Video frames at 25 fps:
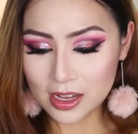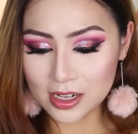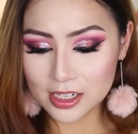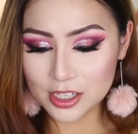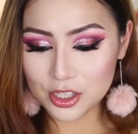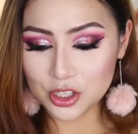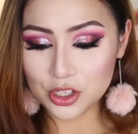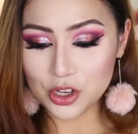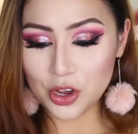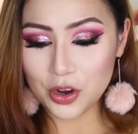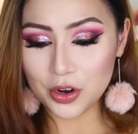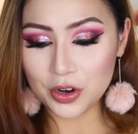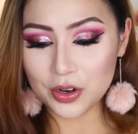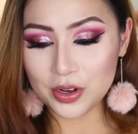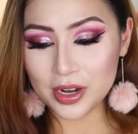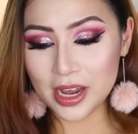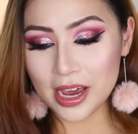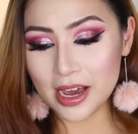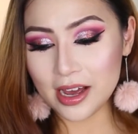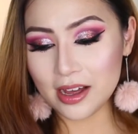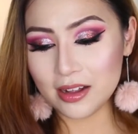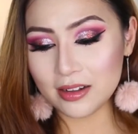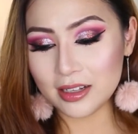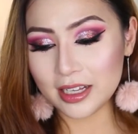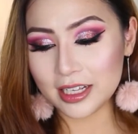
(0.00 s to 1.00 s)
So
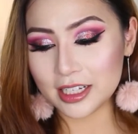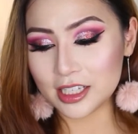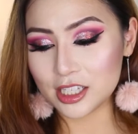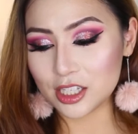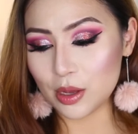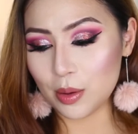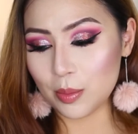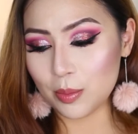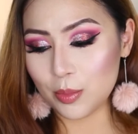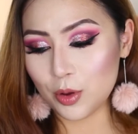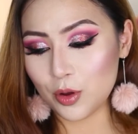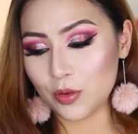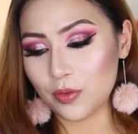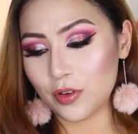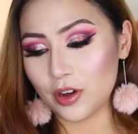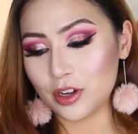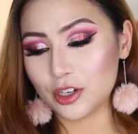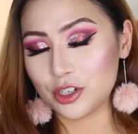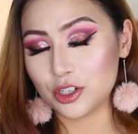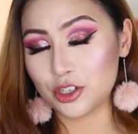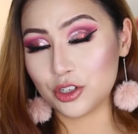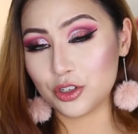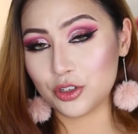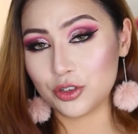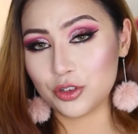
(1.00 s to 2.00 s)
now let's move
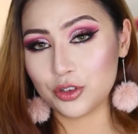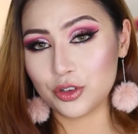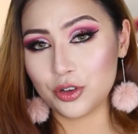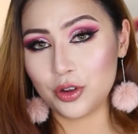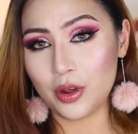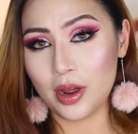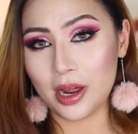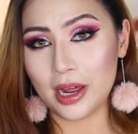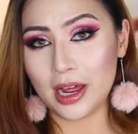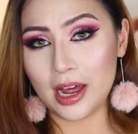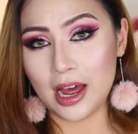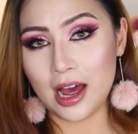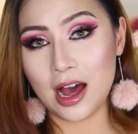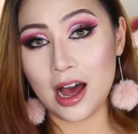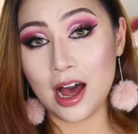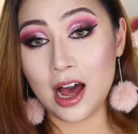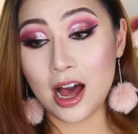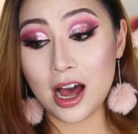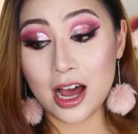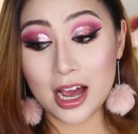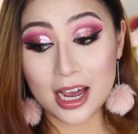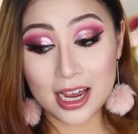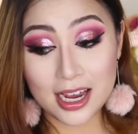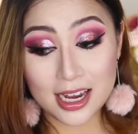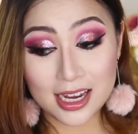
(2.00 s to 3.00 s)
on to
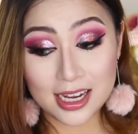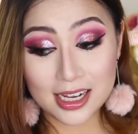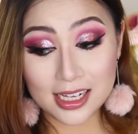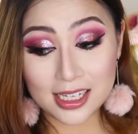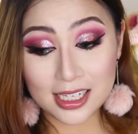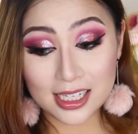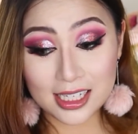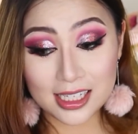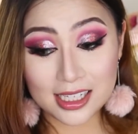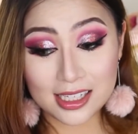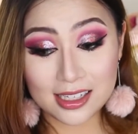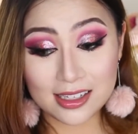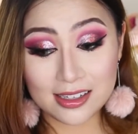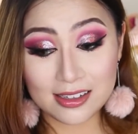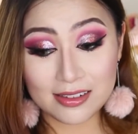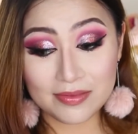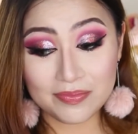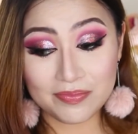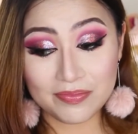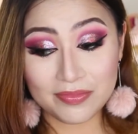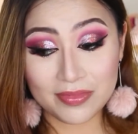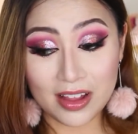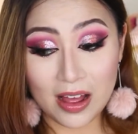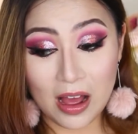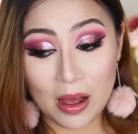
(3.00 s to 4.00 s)
eyes,
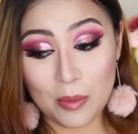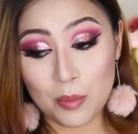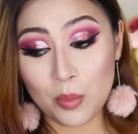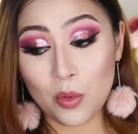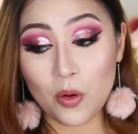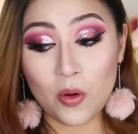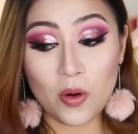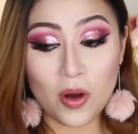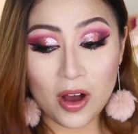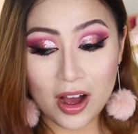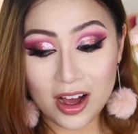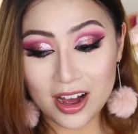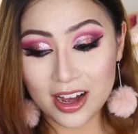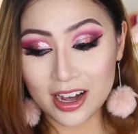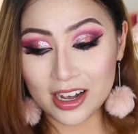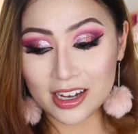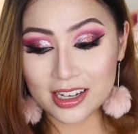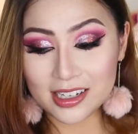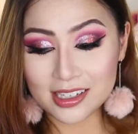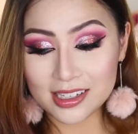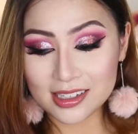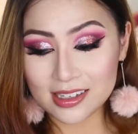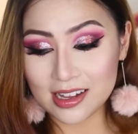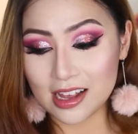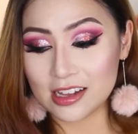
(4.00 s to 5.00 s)
more
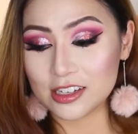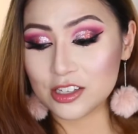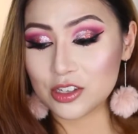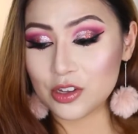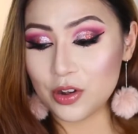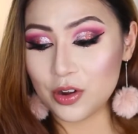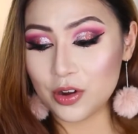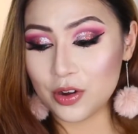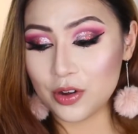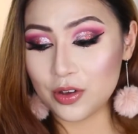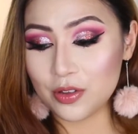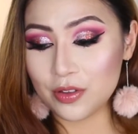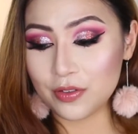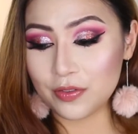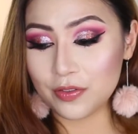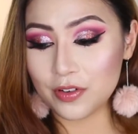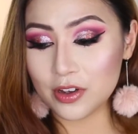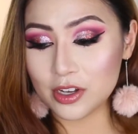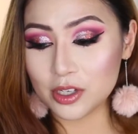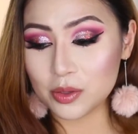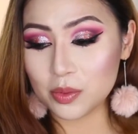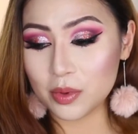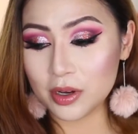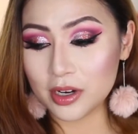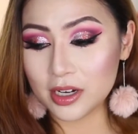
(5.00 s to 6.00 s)
eyes. So the
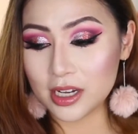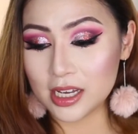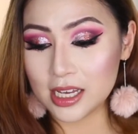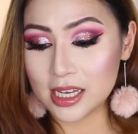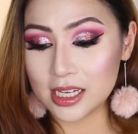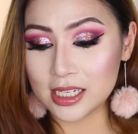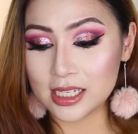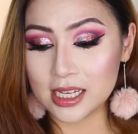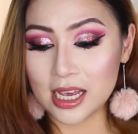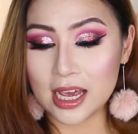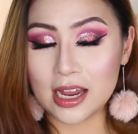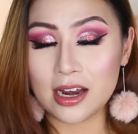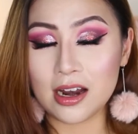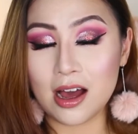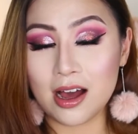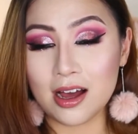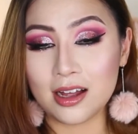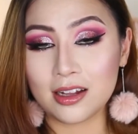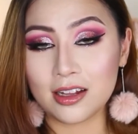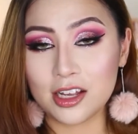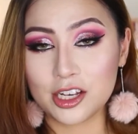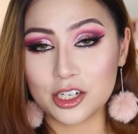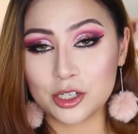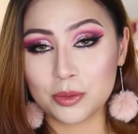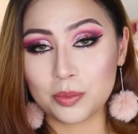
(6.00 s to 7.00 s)
first one is an
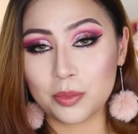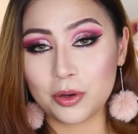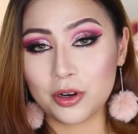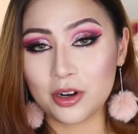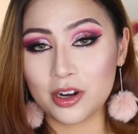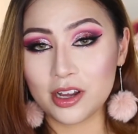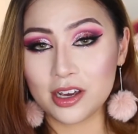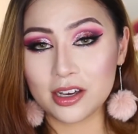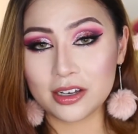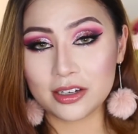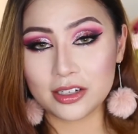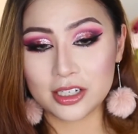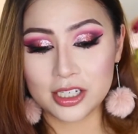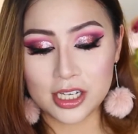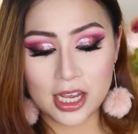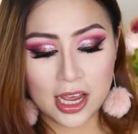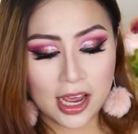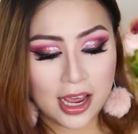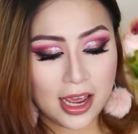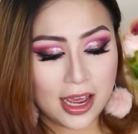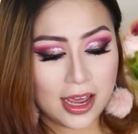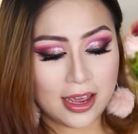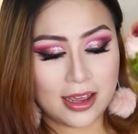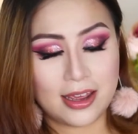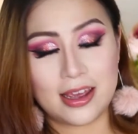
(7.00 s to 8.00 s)
eyelash product,
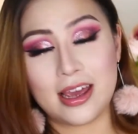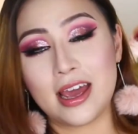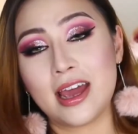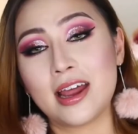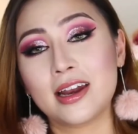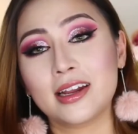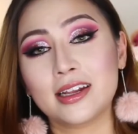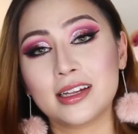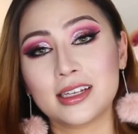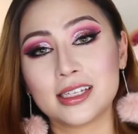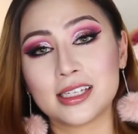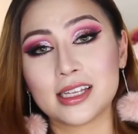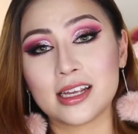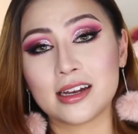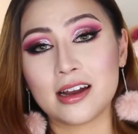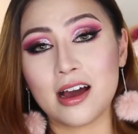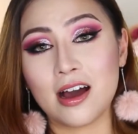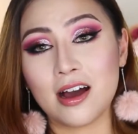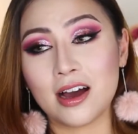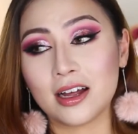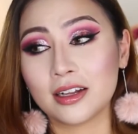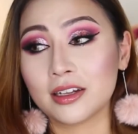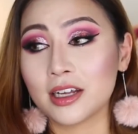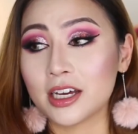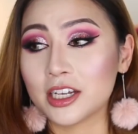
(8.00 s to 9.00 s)
and it is an
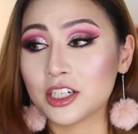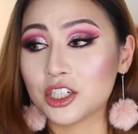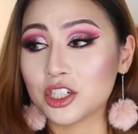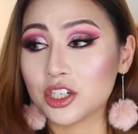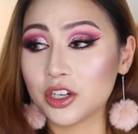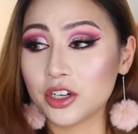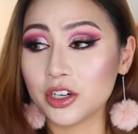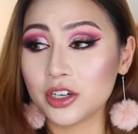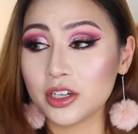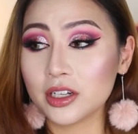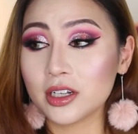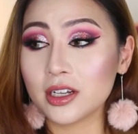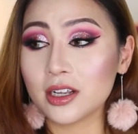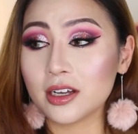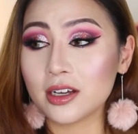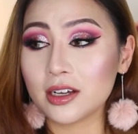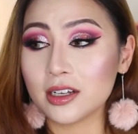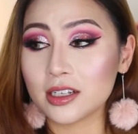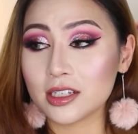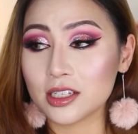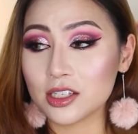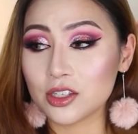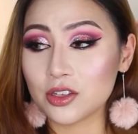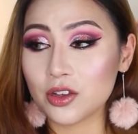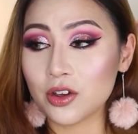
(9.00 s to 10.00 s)
eyelash curler.
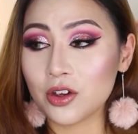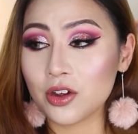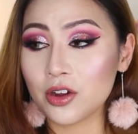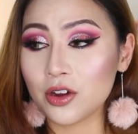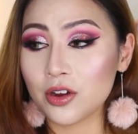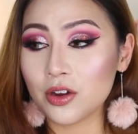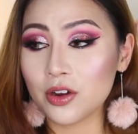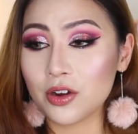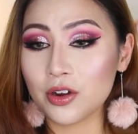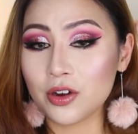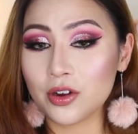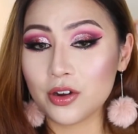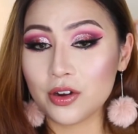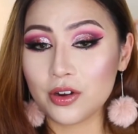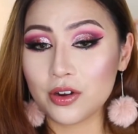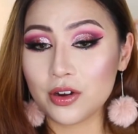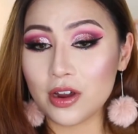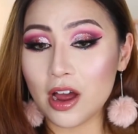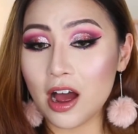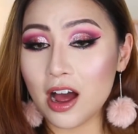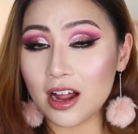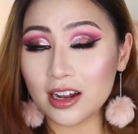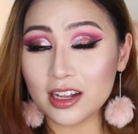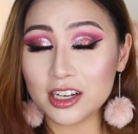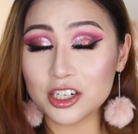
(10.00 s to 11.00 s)
So
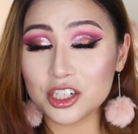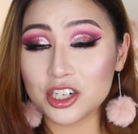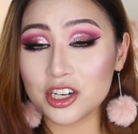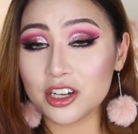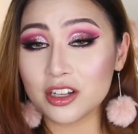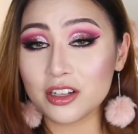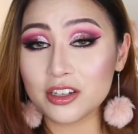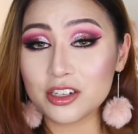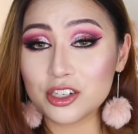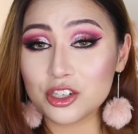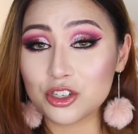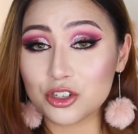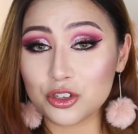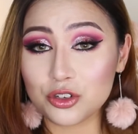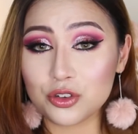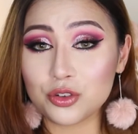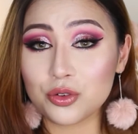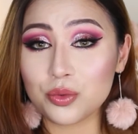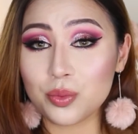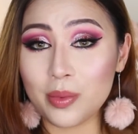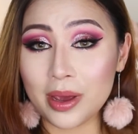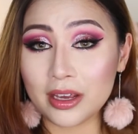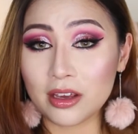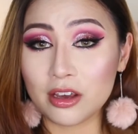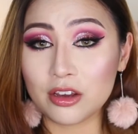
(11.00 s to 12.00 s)
eyelash curlers do
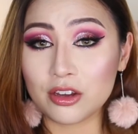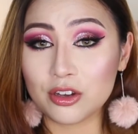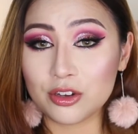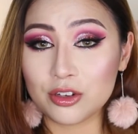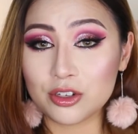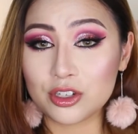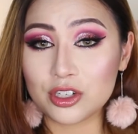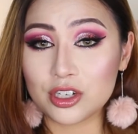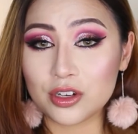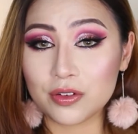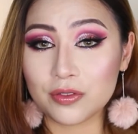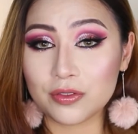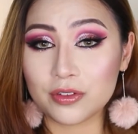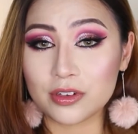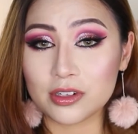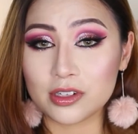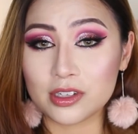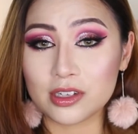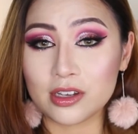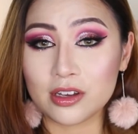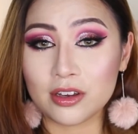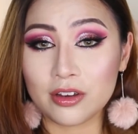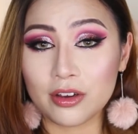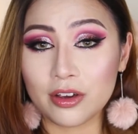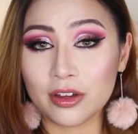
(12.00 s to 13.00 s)
make a huge difference
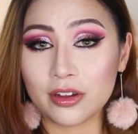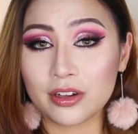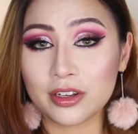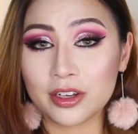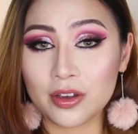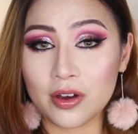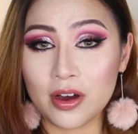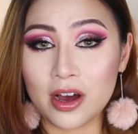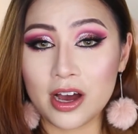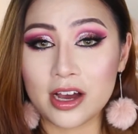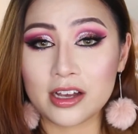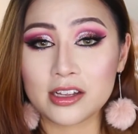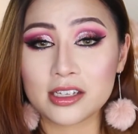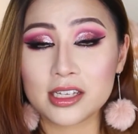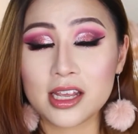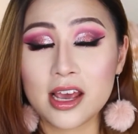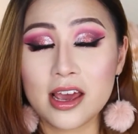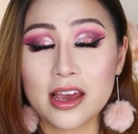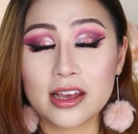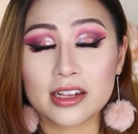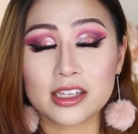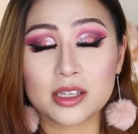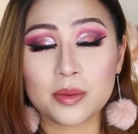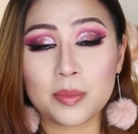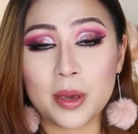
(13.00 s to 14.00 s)
in curling your eyes.
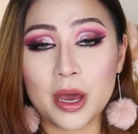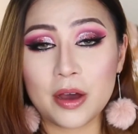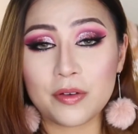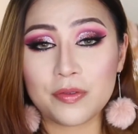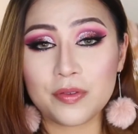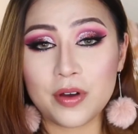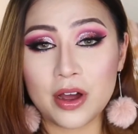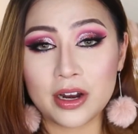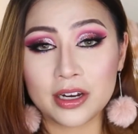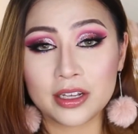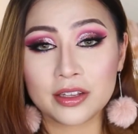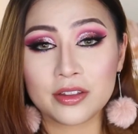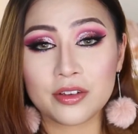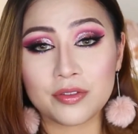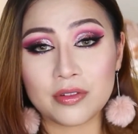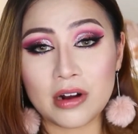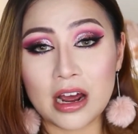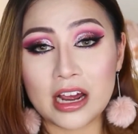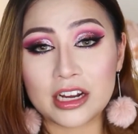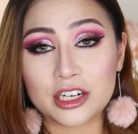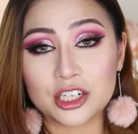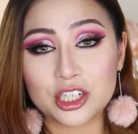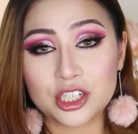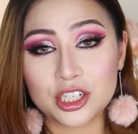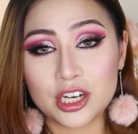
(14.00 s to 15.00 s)
It's about finding the
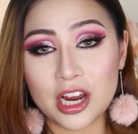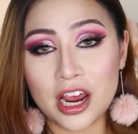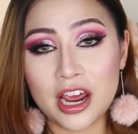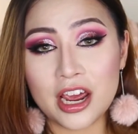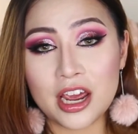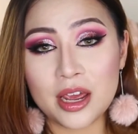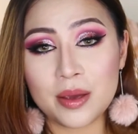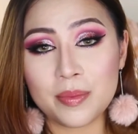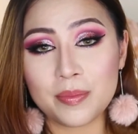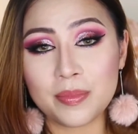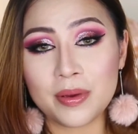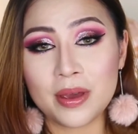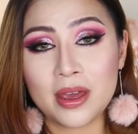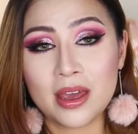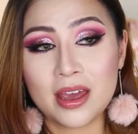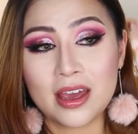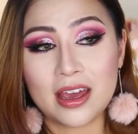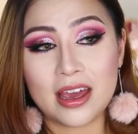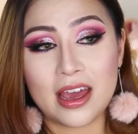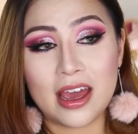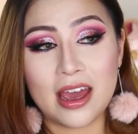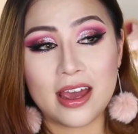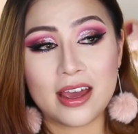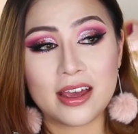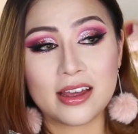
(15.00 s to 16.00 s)
right shape
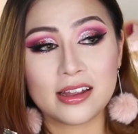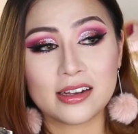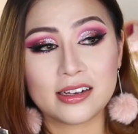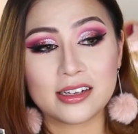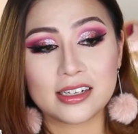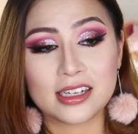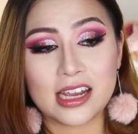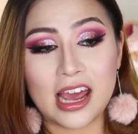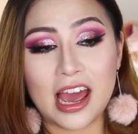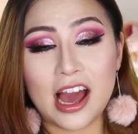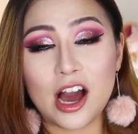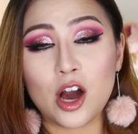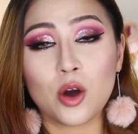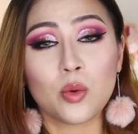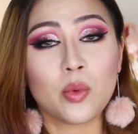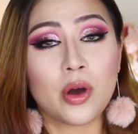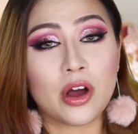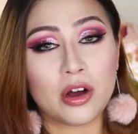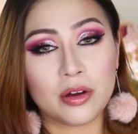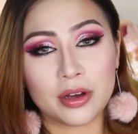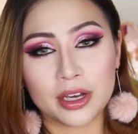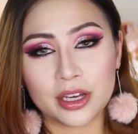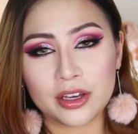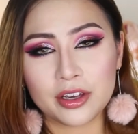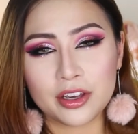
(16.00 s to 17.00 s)
and how
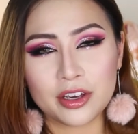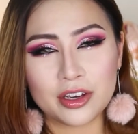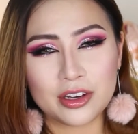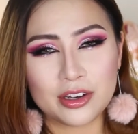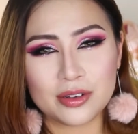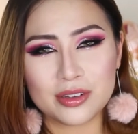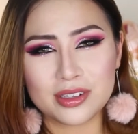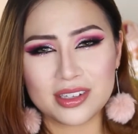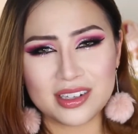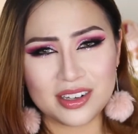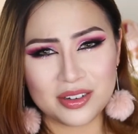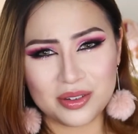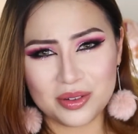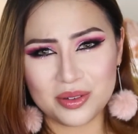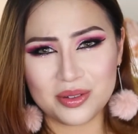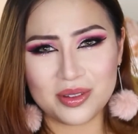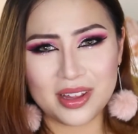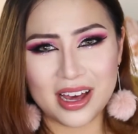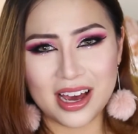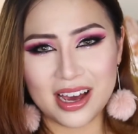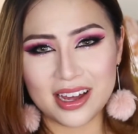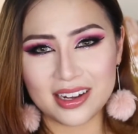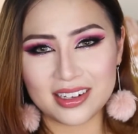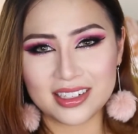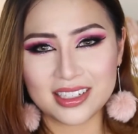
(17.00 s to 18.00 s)
well it curls and all
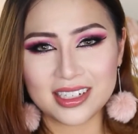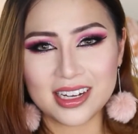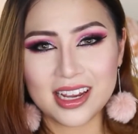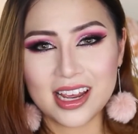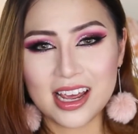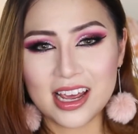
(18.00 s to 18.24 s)
that.